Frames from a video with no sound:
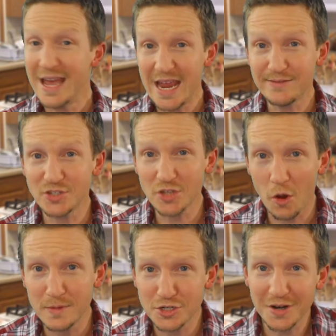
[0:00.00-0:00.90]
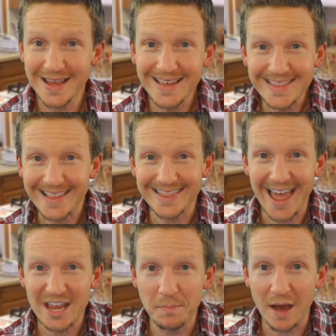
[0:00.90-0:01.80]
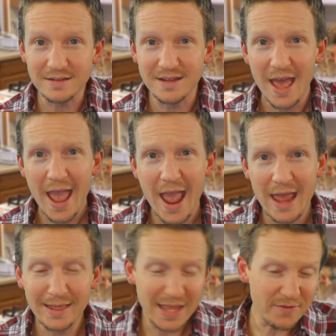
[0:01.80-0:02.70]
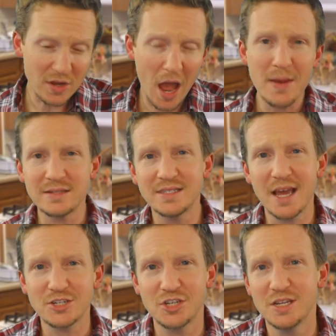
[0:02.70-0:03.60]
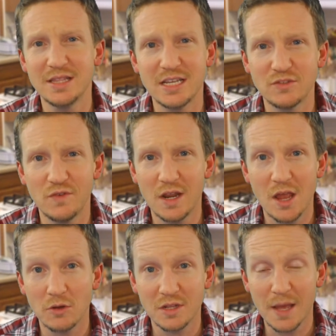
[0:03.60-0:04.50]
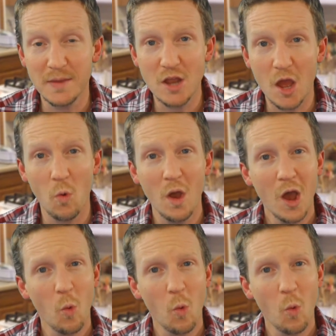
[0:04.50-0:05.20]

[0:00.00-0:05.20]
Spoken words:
If so, be sure to hit that like button and leave a comment section in this video to let me know